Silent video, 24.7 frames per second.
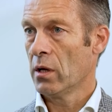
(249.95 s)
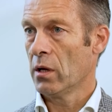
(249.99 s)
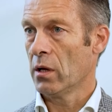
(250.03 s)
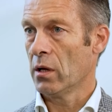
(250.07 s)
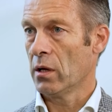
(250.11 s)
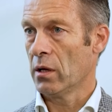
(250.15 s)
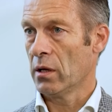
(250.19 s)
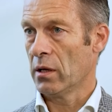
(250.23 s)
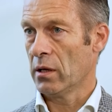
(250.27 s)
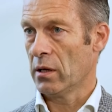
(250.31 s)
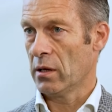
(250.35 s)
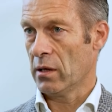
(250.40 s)

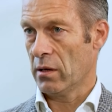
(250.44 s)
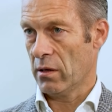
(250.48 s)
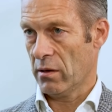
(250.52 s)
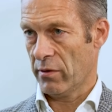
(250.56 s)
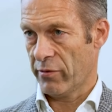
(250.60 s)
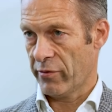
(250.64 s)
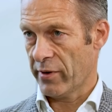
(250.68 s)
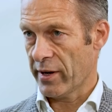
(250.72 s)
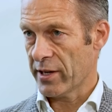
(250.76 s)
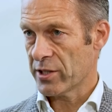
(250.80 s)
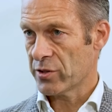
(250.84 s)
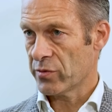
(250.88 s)
uh, a
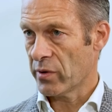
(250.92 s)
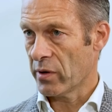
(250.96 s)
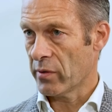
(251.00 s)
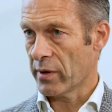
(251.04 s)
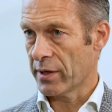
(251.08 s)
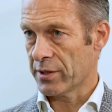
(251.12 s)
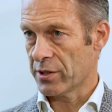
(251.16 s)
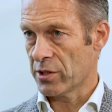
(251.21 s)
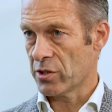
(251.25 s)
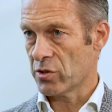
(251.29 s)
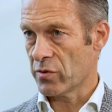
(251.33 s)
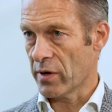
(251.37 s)
phase three
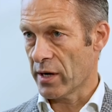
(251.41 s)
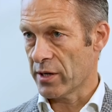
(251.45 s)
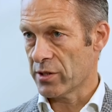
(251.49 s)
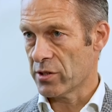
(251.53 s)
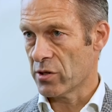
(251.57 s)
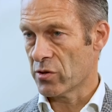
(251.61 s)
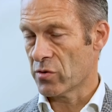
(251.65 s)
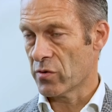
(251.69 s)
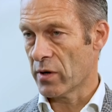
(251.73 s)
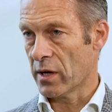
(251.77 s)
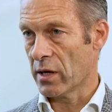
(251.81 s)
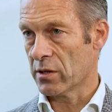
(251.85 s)

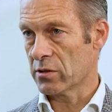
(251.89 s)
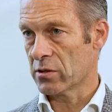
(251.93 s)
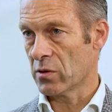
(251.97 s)
registration trial.